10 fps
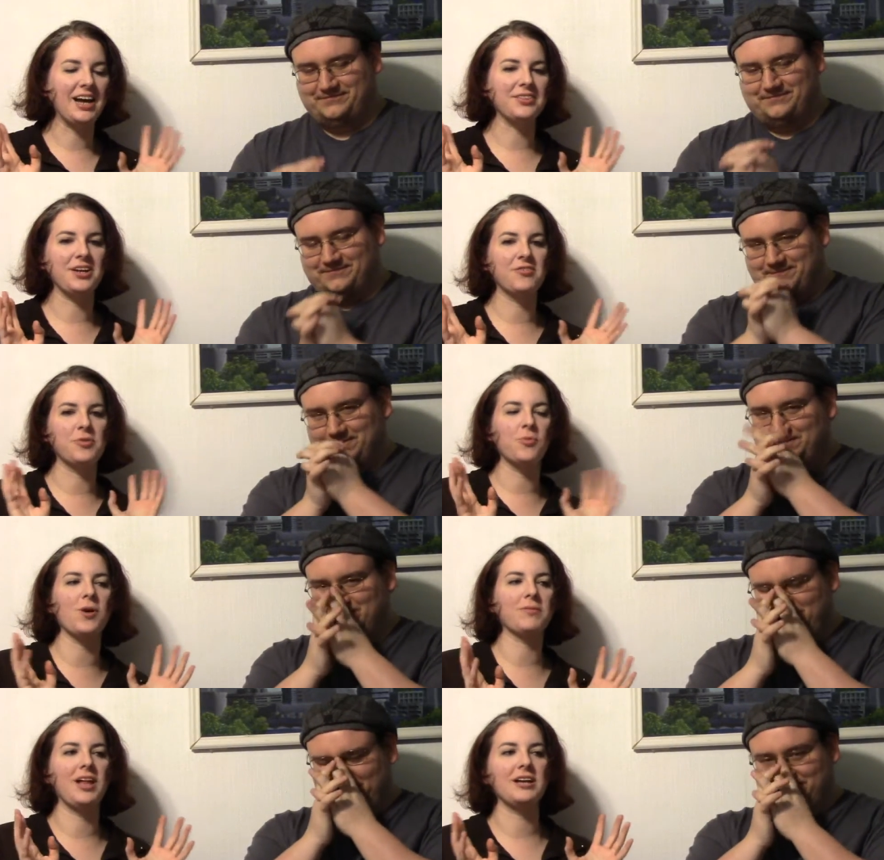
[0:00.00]
Speaker 1: out there from
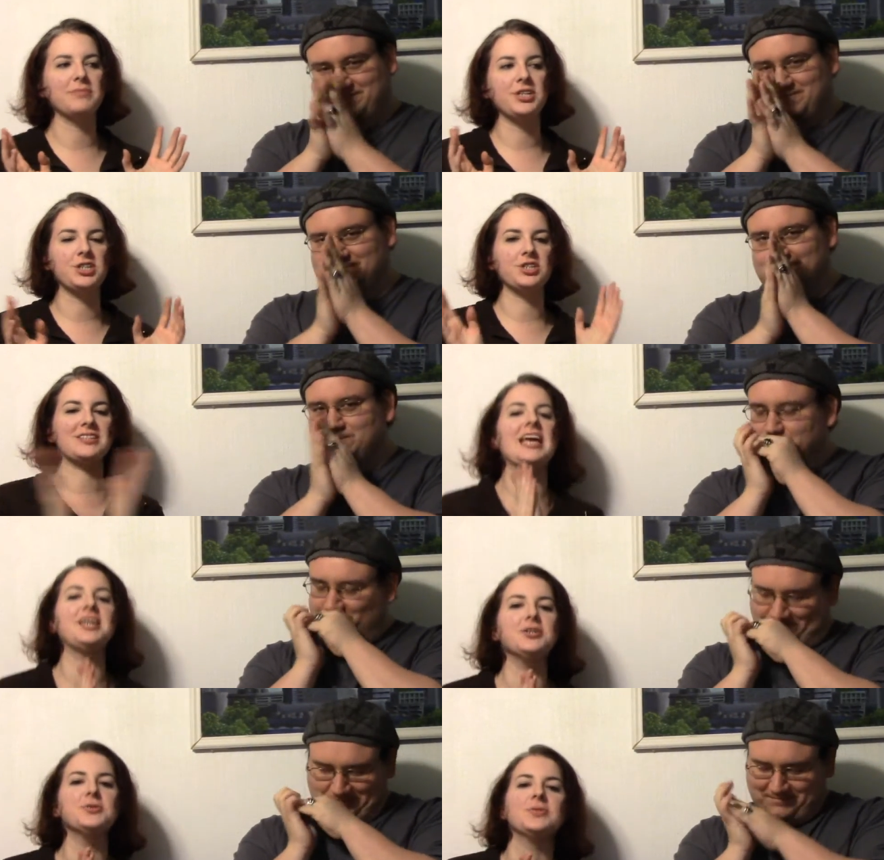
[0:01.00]
Warploque Miniatures, thank
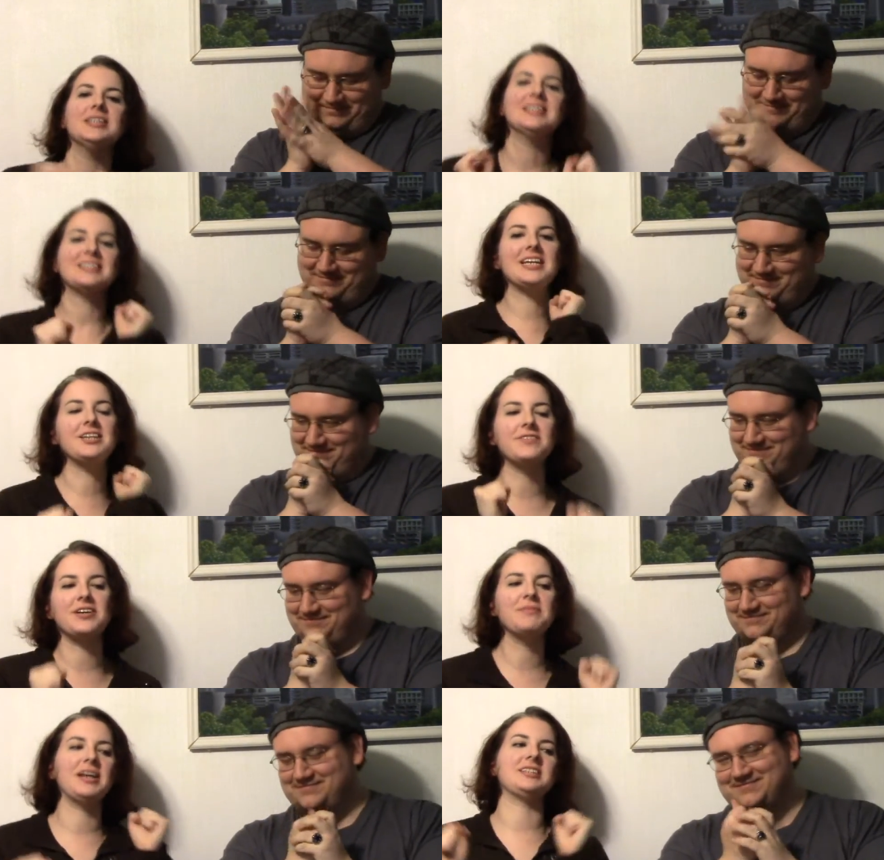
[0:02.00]
you! Thank you
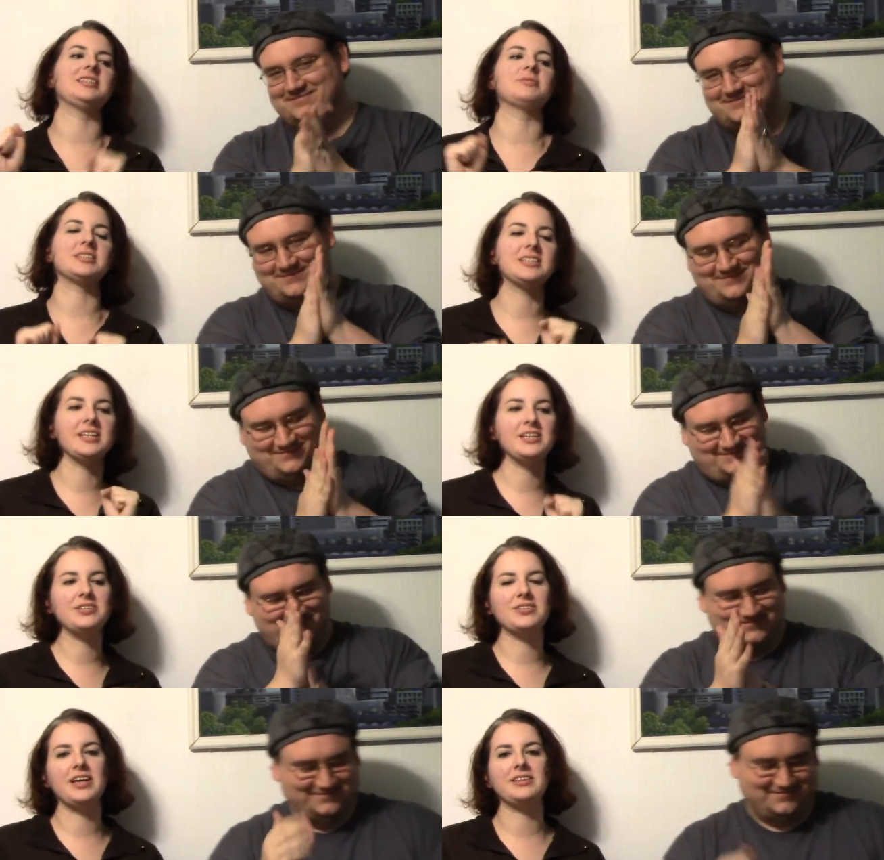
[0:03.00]
very much! There was Sunday
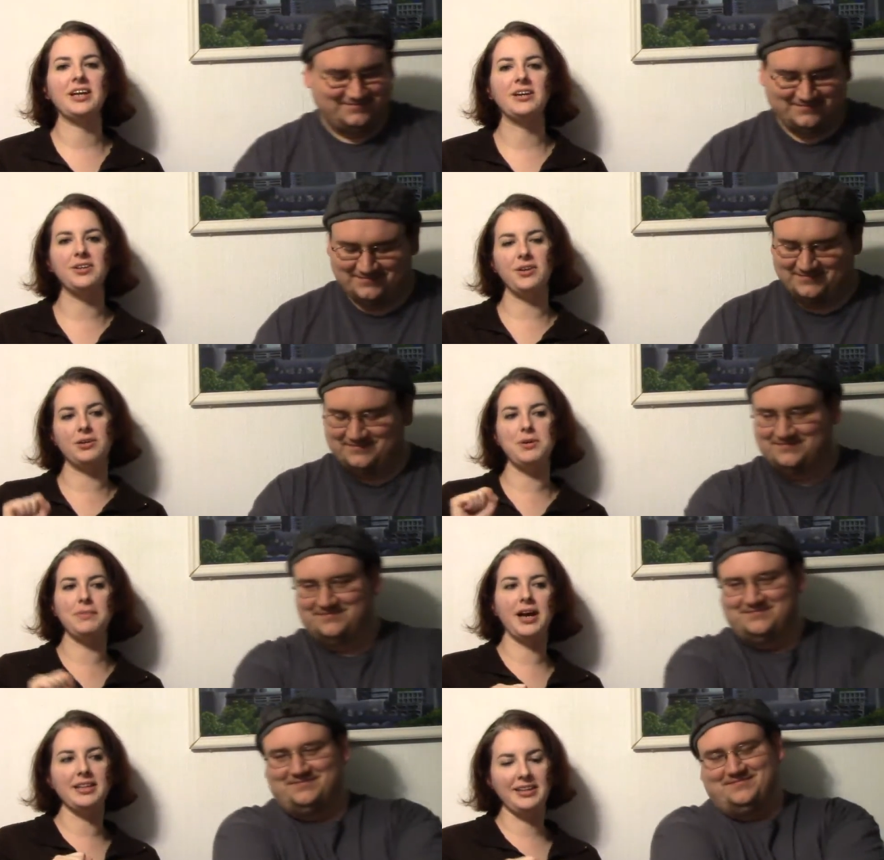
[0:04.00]
news out there, you heard me
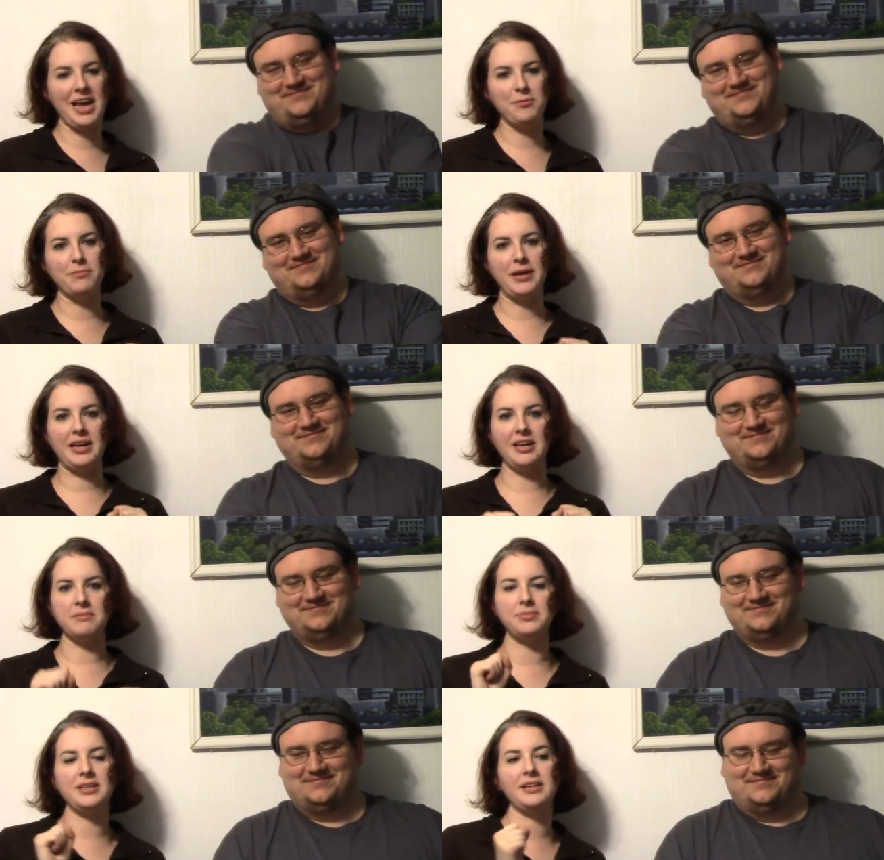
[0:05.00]
behind the camera begging
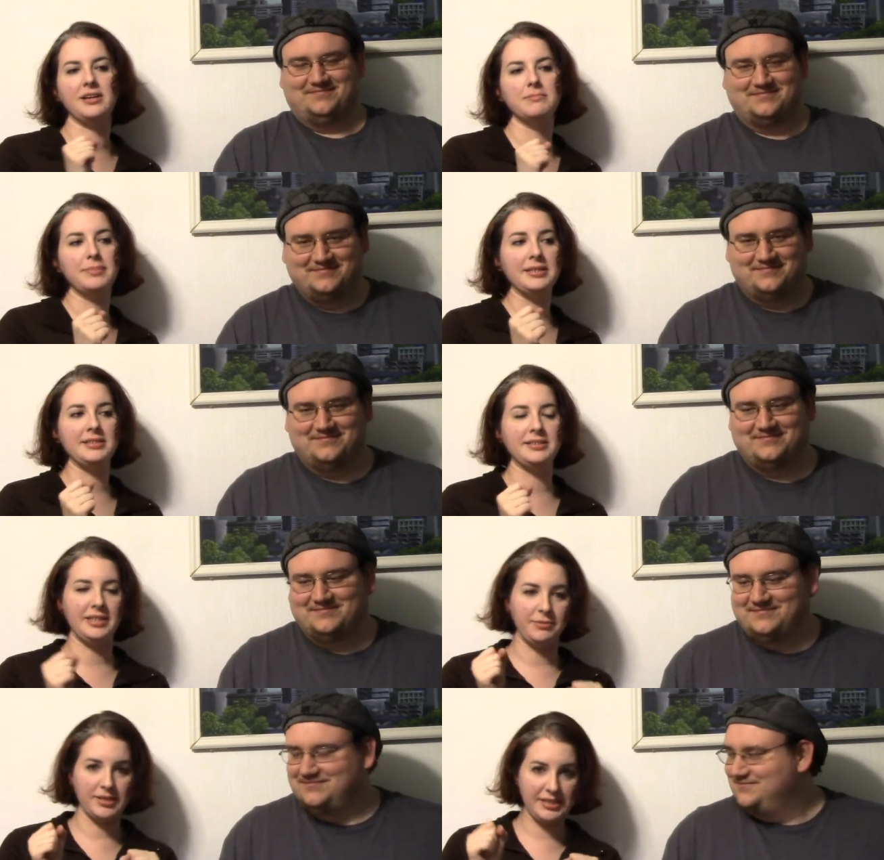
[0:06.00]
and pleading on bended
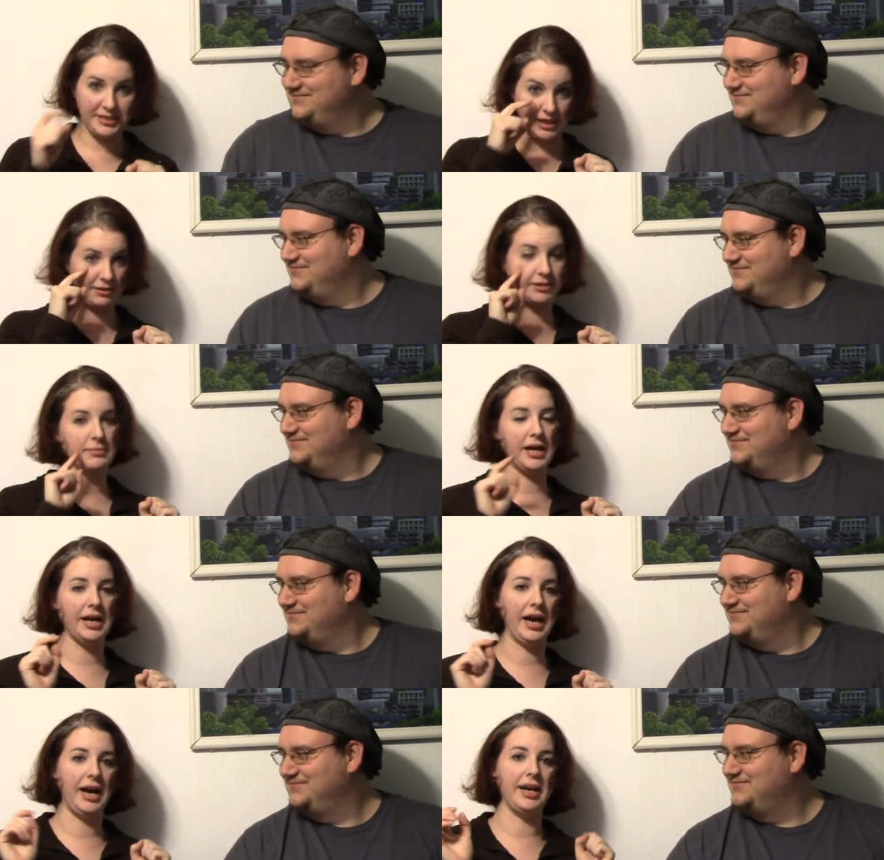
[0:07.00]
knee with a tear in my
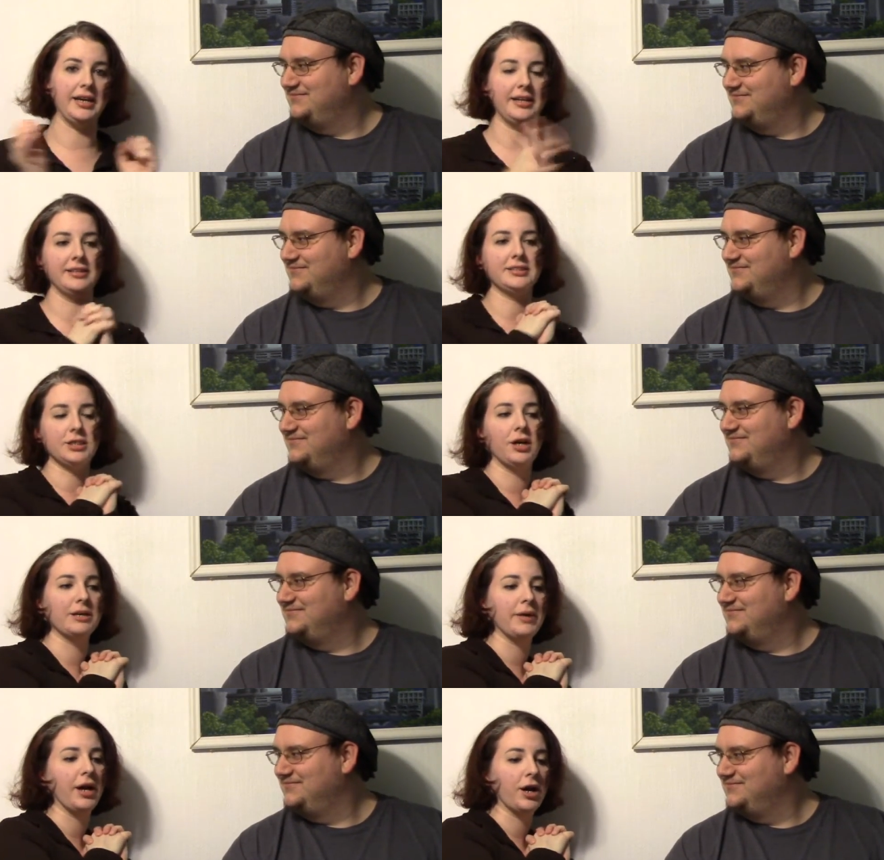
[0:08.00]
eye and a song in
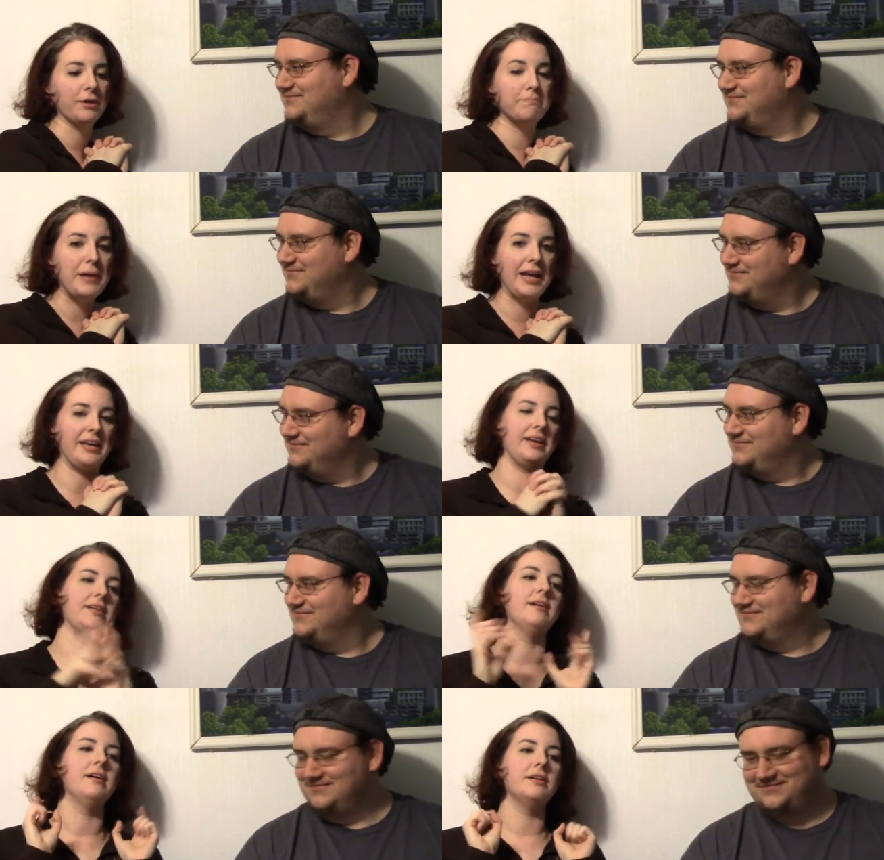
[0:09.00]
my heart,
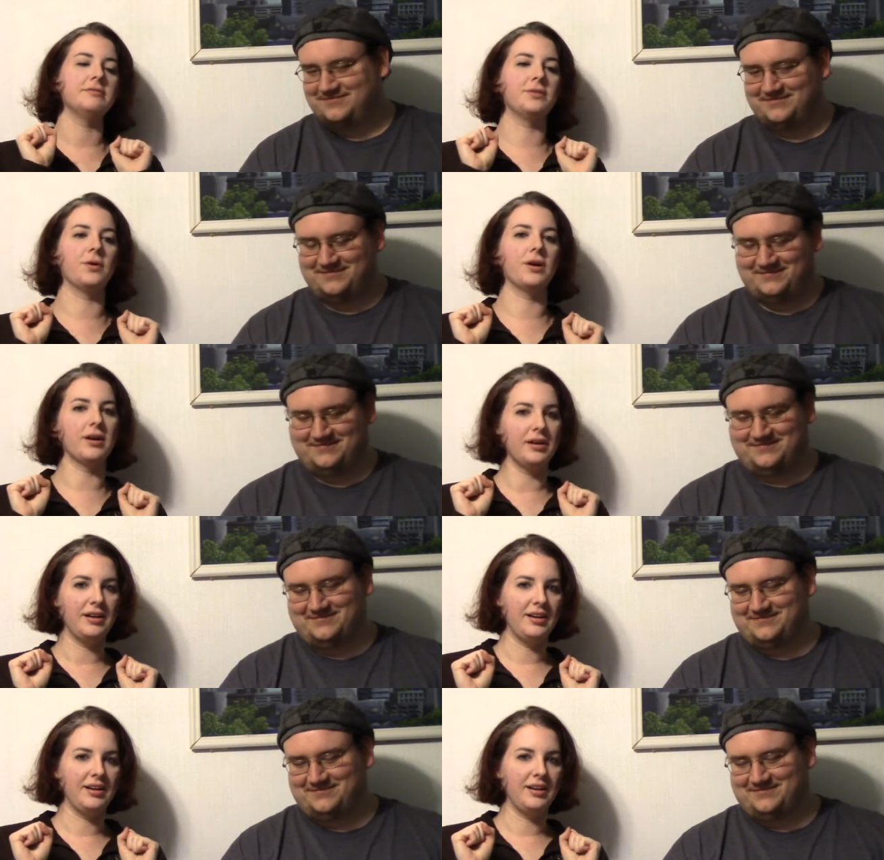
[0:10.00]
begging for